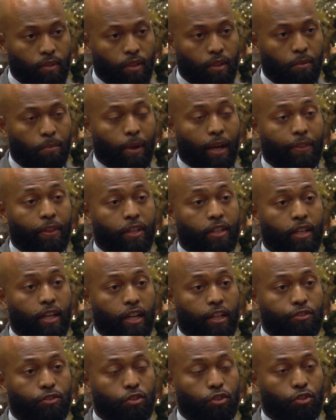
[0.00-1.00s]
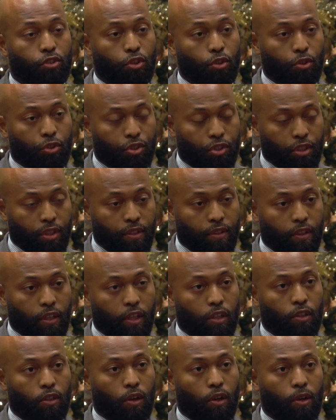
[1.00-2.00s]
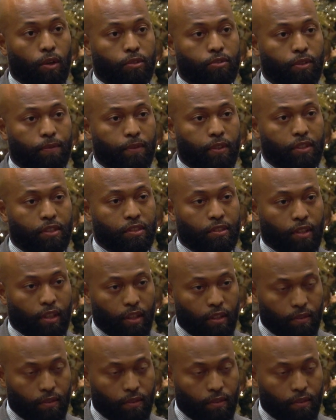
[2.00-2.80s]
by the Constitution and laws of this state.